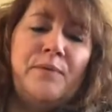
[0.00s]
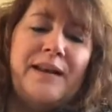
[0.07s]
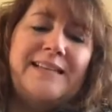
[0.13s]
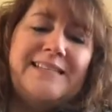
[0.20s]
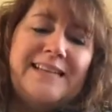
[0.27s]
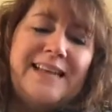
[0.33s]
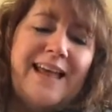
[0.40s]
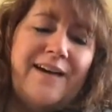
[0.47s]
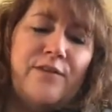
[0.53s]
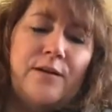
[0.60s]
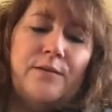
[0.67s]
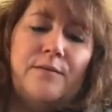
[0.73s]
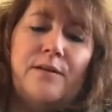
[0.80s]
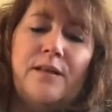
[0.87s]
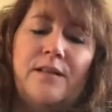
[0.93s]
But I did have
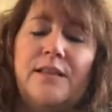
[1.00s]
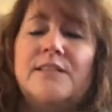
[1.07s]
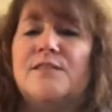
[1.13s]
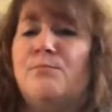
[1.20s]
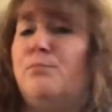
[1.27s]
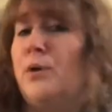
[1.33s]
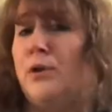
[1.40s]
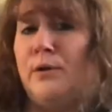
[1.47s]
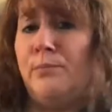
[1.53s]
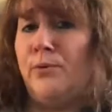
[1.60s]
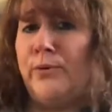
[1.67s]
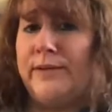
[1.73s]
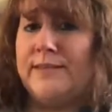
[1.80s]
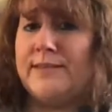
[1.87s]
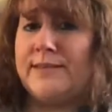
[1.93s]
a list of bullet
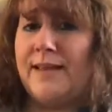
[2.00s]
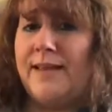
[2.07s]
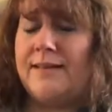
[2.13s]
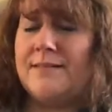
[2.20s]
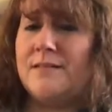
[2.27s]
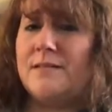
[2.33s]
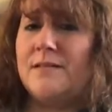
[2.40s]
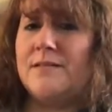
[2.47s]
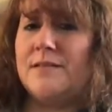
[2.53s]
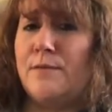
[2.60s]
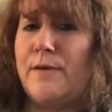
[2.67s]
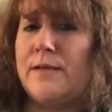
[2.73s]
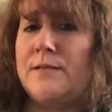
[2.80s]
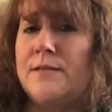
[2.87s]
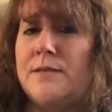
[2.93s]
points, I guess, is
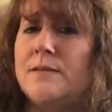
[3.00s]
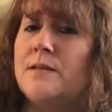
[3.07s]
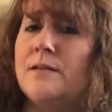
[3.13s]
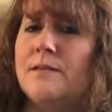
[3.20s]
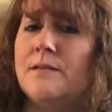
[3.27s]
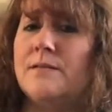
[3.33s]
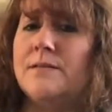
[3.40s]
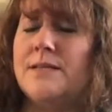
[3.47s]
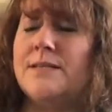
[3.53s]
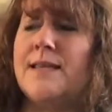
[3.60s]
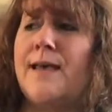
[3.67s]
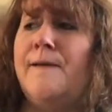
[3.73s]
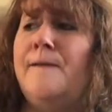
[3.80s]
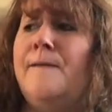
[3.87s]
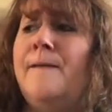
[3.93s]
the best to
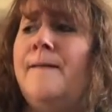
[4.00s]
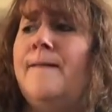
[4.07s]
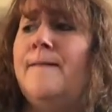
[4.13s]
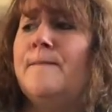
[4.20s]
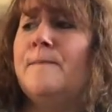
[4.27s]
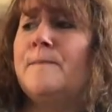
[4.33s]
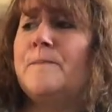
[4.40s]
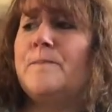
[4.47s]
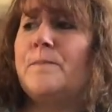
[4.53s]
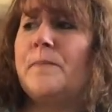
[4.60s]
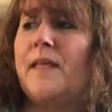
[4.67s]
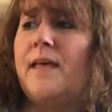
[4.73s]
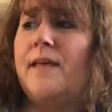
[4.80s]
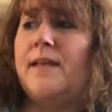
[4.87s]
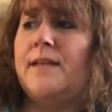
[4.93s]
say.
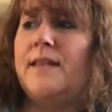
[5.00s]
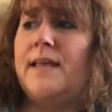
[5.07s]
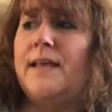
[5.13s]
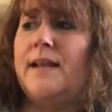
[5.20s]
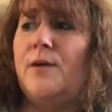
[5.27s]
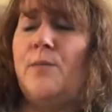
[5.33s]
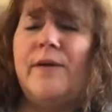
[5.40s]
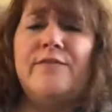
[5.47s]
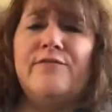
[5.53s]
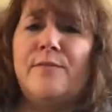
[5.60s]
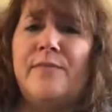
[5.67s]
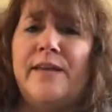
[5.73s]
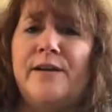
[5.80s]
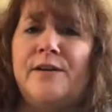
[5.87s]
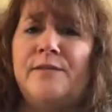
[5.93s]
And then I went
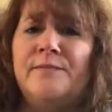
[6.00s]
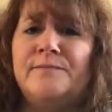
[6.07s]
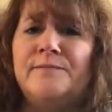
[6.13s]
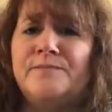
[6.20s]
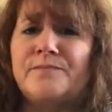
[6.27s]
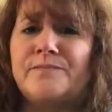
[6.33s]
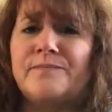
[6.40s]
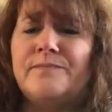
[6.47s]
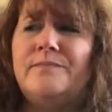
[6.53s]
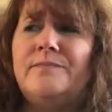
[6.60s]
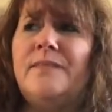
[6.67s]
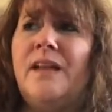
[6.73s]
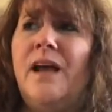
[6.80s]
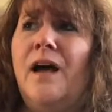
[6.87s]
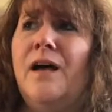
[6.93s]
from there.
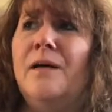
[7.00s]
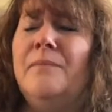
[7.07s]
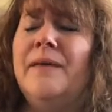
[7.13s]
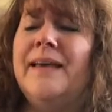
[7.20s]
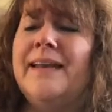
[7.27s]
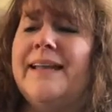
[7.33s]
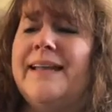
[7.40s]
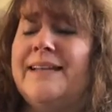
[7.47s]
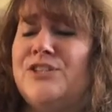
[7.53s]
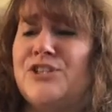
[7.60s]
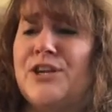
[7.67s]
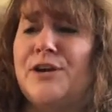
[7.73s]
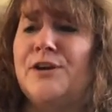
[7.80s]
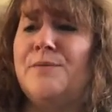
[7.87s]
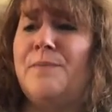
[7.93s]
And I had
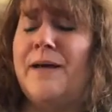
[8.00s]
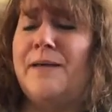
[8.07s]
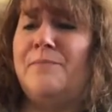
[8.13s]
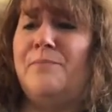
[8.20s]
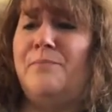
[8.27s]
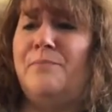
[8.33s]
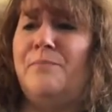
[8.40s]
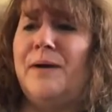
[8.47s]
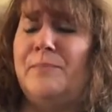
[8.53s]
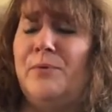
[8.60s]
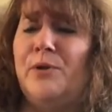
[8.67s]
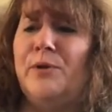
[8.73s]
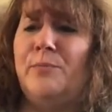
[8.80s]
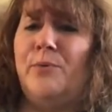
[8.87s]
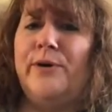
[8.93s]
shared my
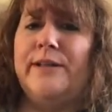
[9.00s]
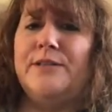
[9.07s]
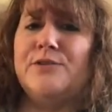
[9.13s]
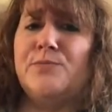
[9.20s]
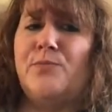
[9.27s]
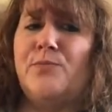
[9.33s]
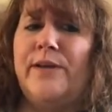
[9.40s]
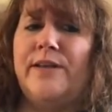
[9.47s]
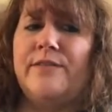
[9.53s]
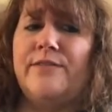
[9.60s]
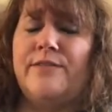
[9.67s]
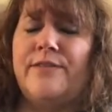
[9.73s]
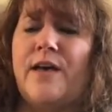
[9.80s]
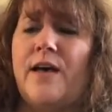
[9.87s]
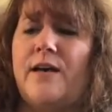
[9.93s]
bullet points with
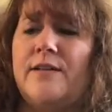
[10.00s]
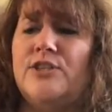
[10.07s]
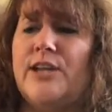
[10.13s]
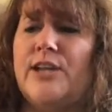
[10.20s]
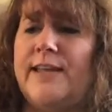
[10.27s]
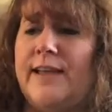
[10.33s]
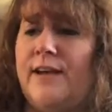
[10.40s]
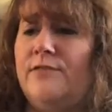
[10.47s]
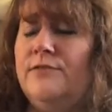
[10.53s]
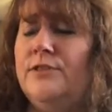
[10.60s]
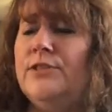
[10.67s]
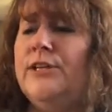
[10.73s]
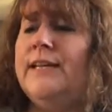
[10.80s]
Jen.